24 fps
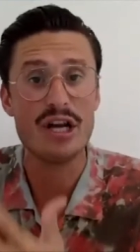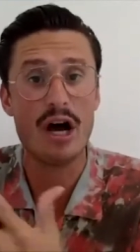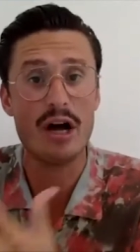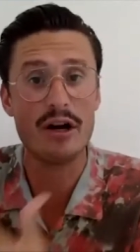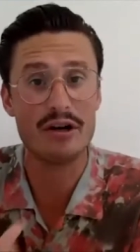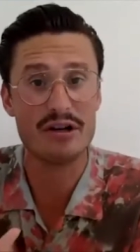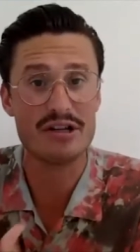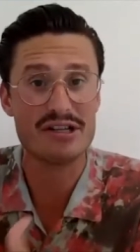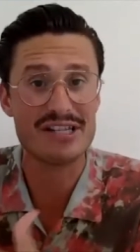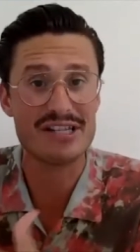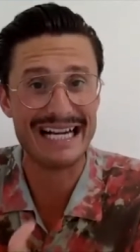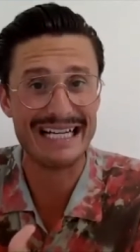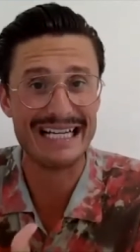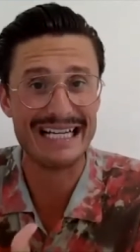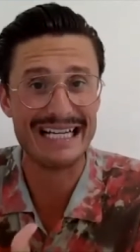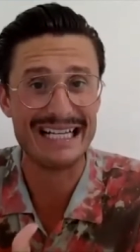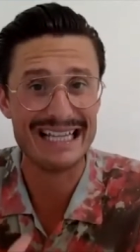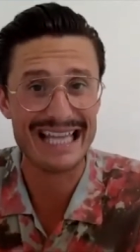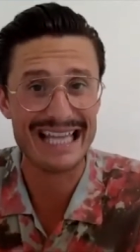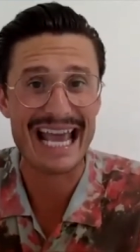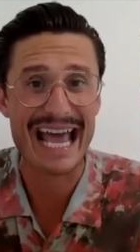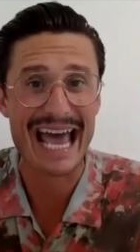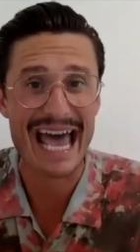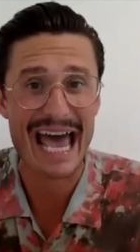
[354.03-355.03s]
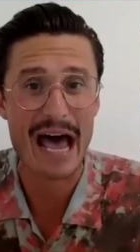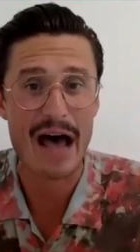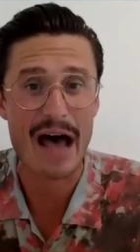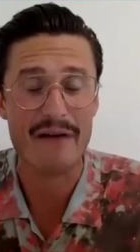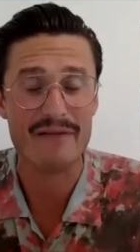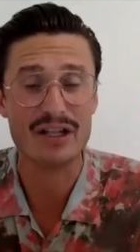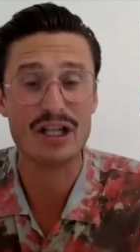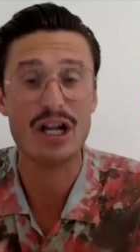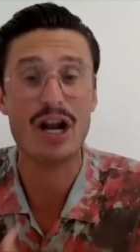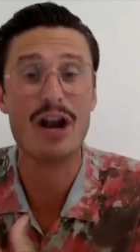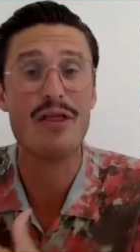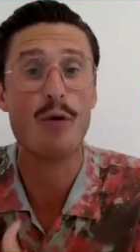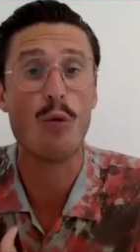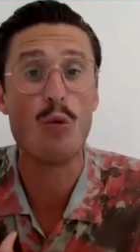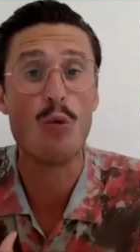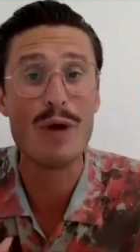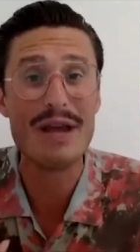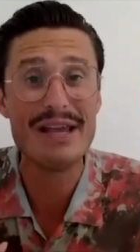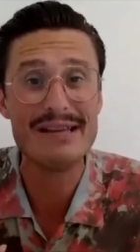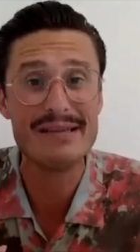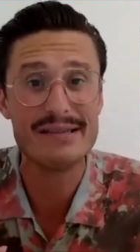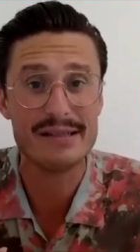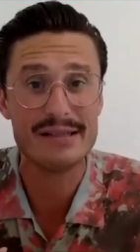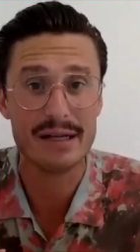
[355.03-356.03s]
understanding they have, a lot of the
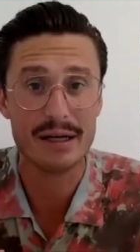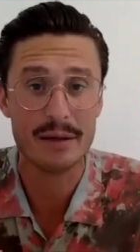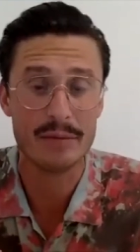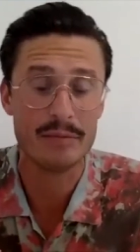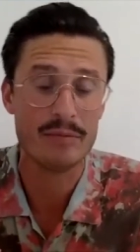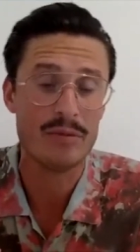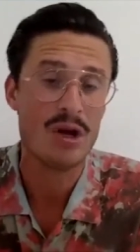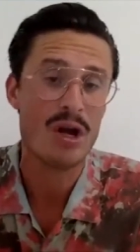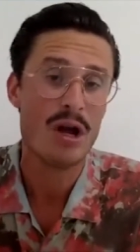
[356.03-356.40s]
wisdom